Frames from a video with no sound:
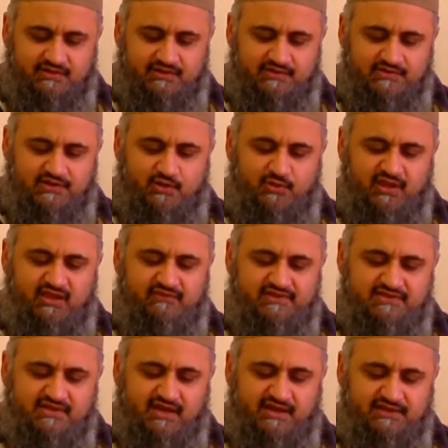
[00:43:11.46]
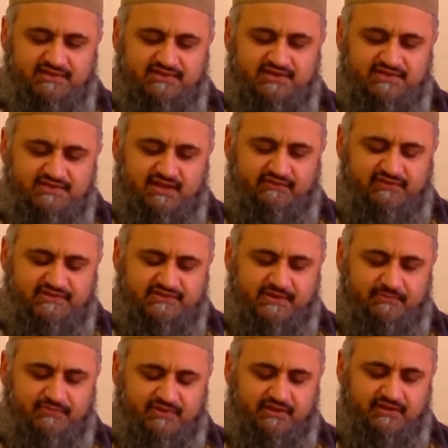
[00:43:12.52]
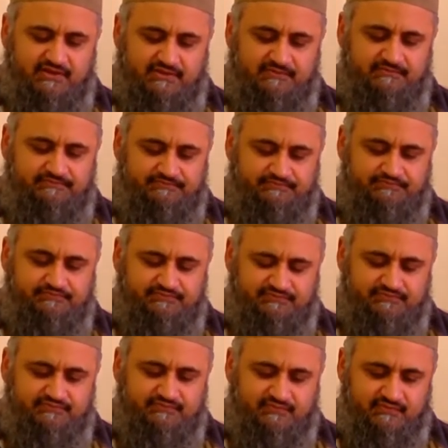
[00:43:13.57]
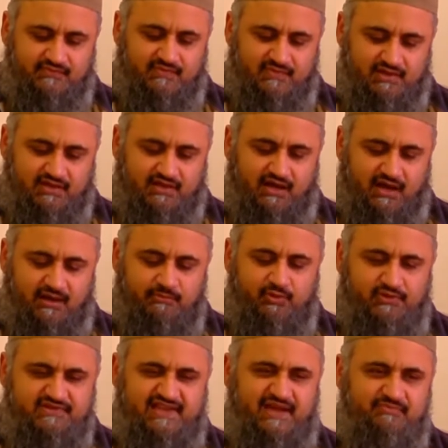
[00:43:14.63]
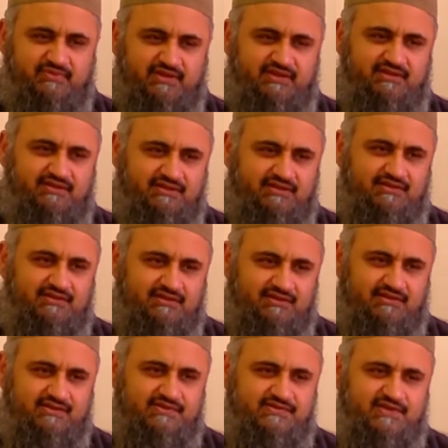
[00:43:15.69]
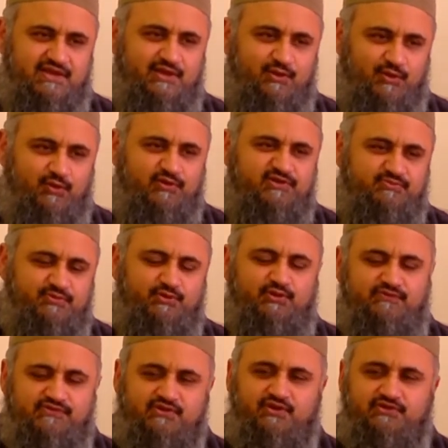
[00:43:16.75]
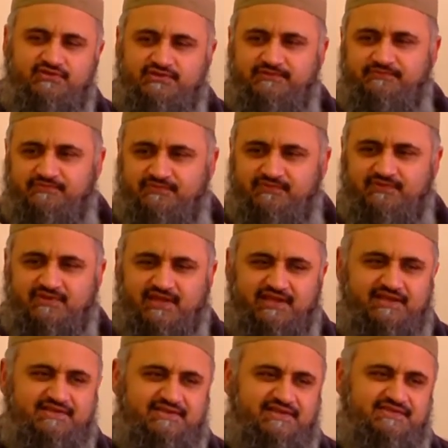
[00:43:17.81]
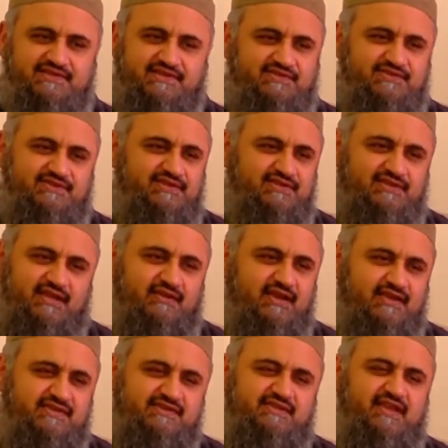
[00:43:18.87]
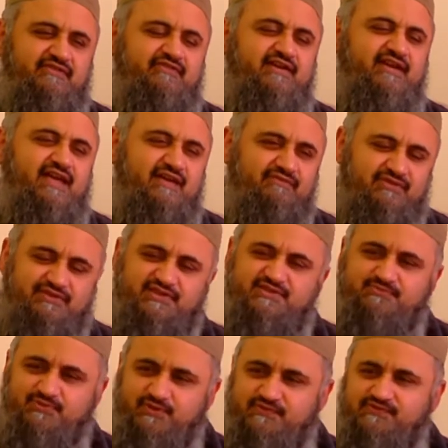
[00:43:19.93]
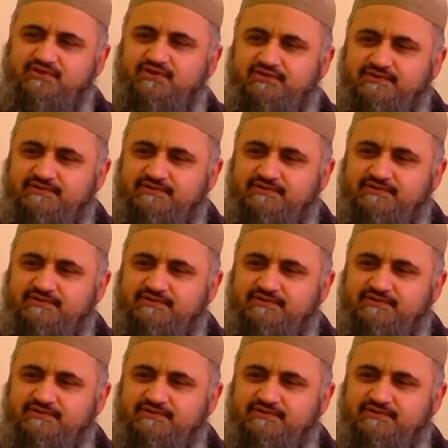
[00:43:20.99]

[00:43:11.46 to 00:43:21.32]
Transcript: so whenever science discovers something, I'm always happy because it always proves God that exists. It, doesn't, it never ever disproves God.